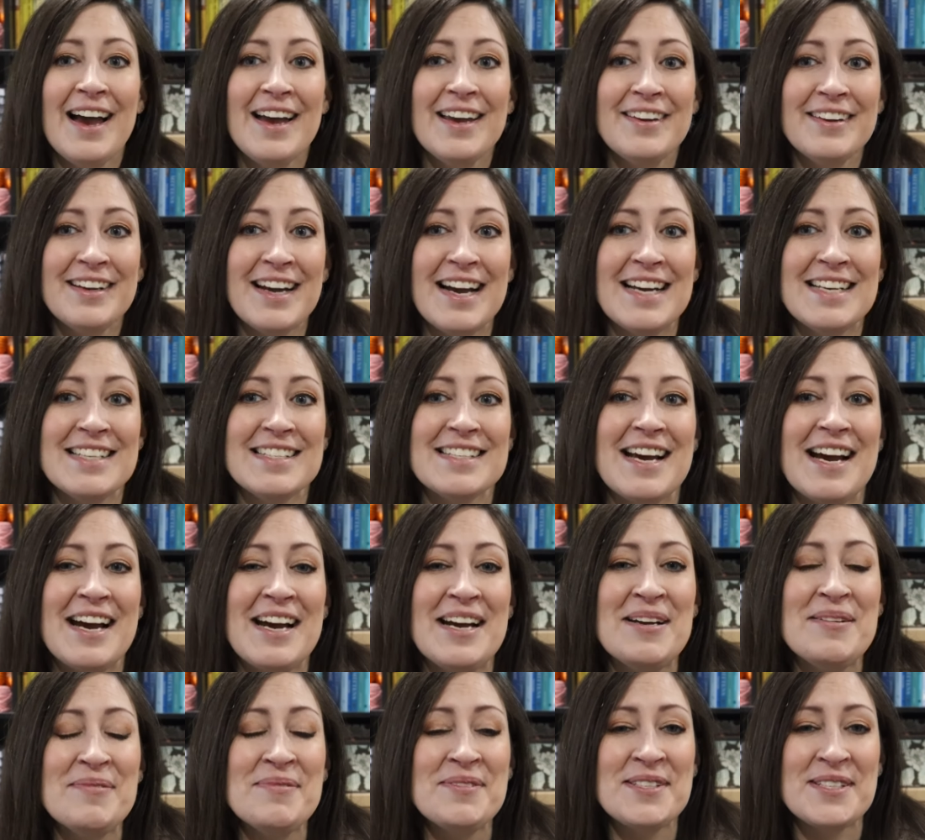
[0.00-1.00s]
You guys, I
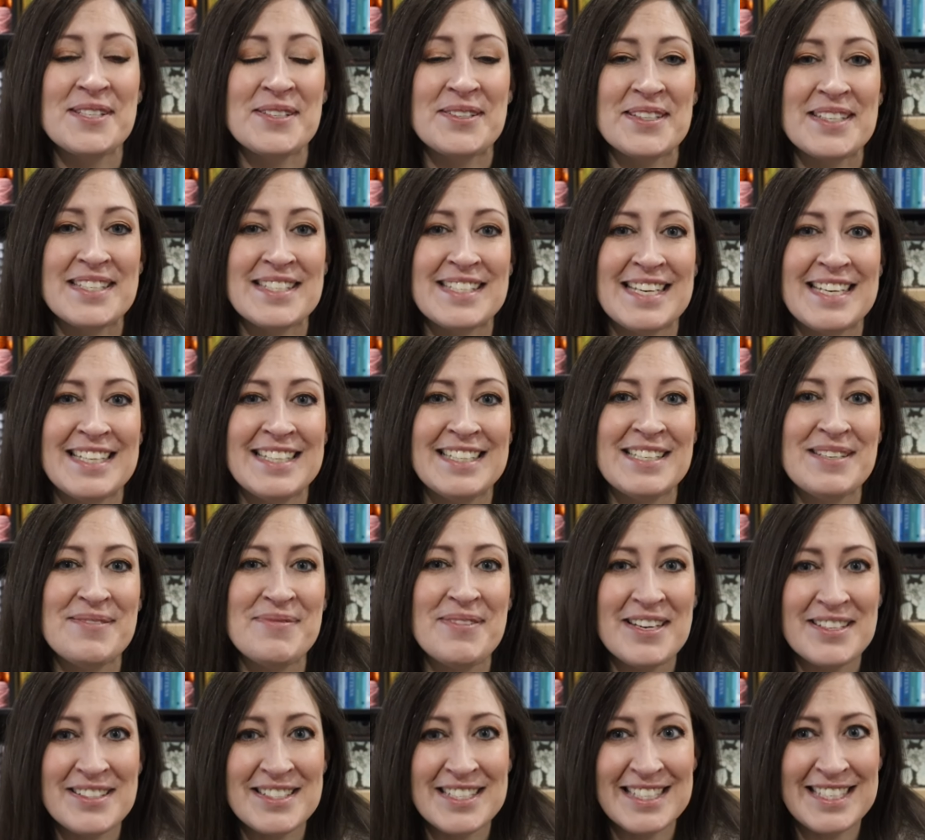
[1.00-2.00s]
am so excited
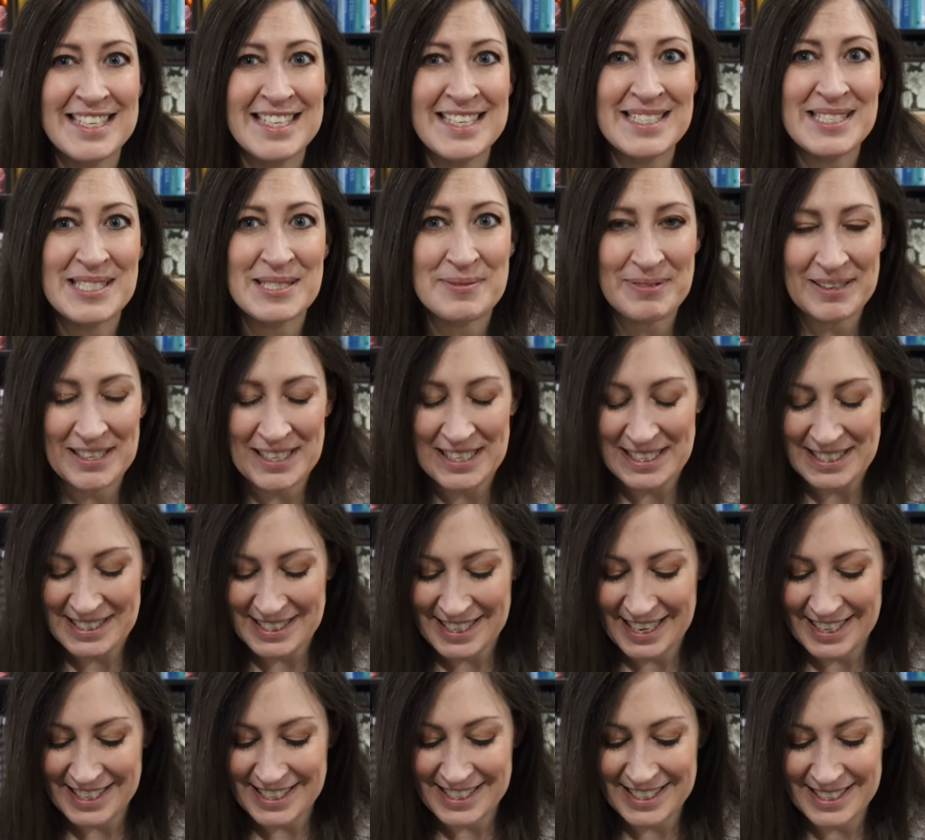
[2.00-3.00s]
about today's spinning
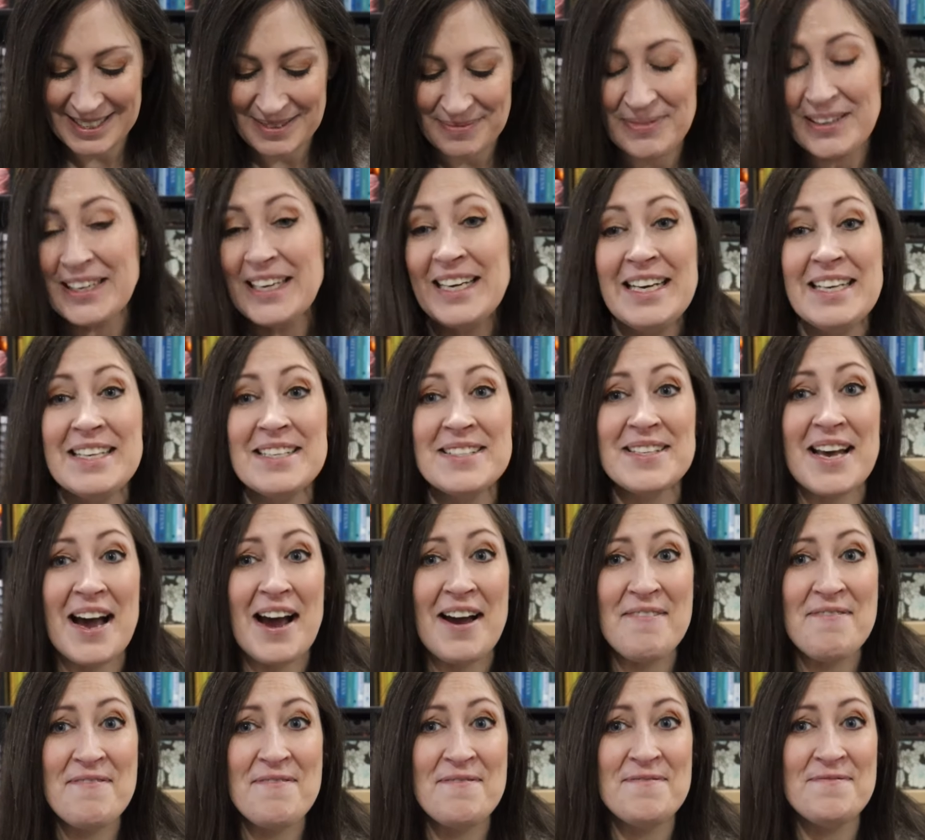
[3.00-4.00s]
section because
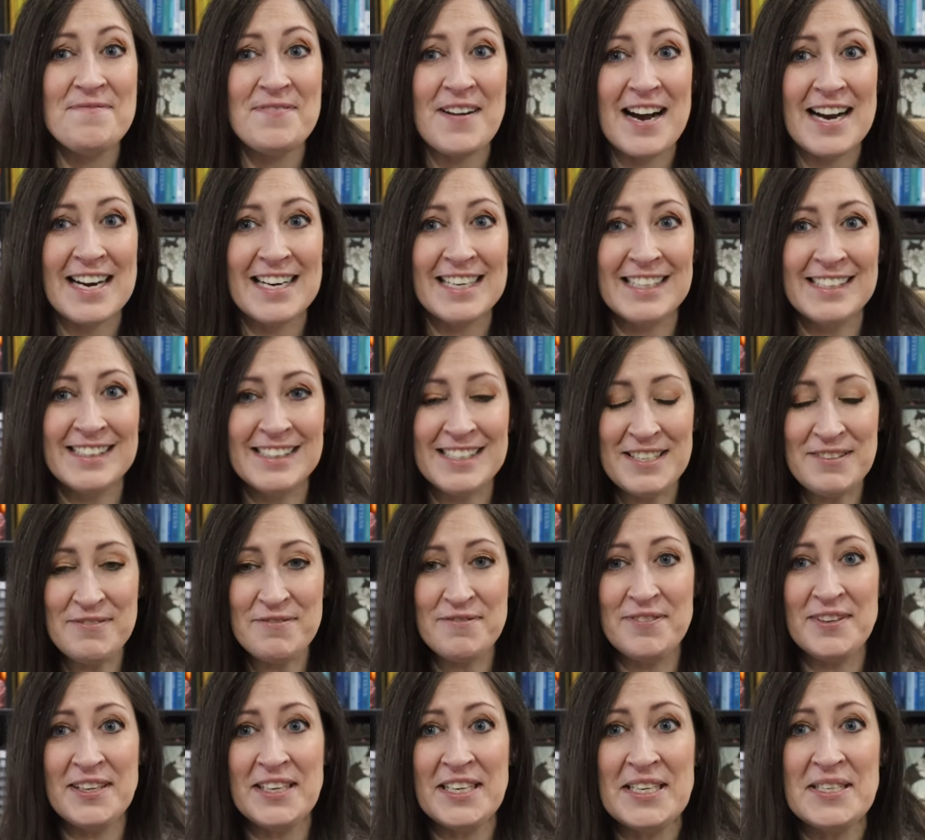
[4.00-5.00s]
I finally
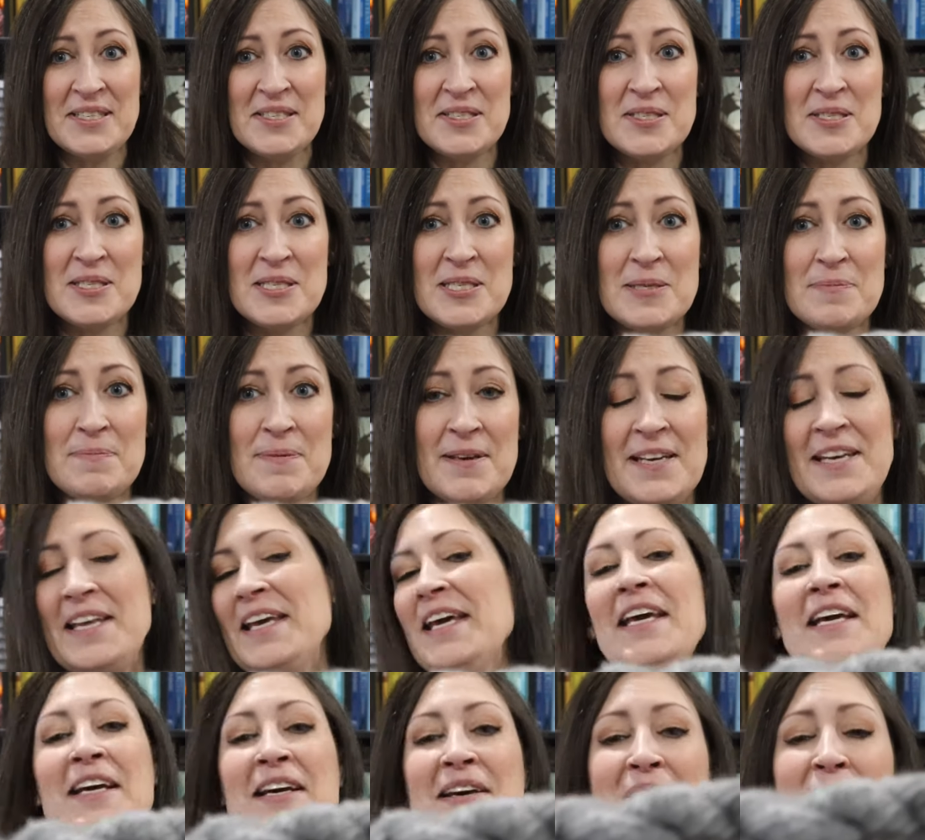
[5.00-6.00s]
finished
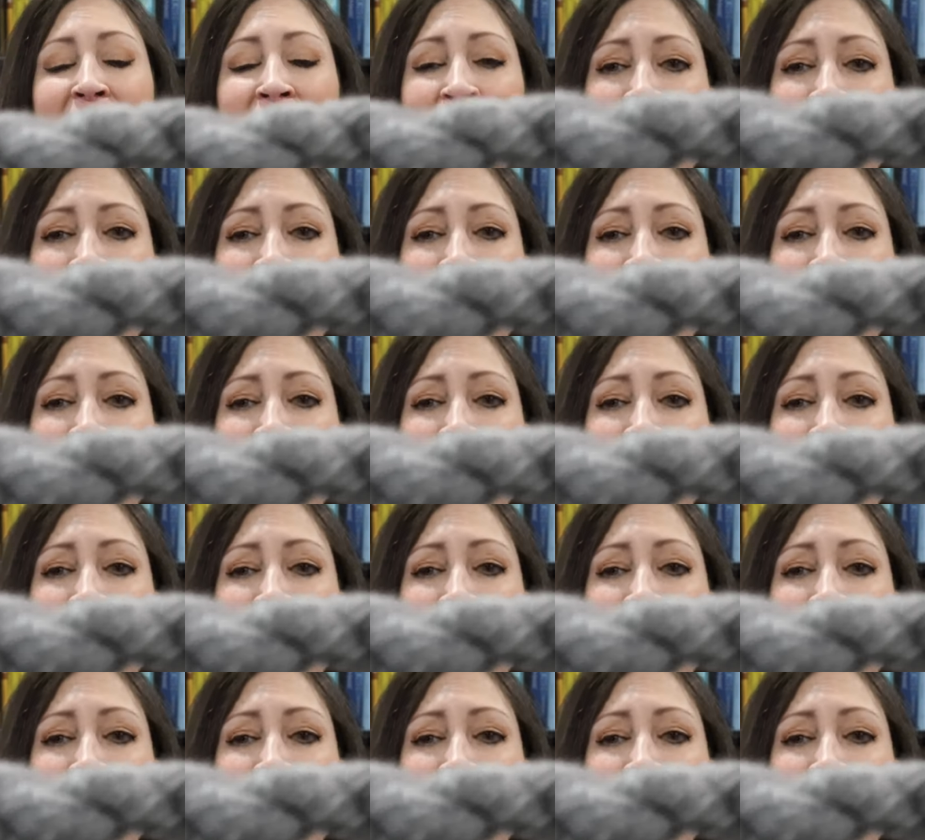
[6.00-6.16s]
spinning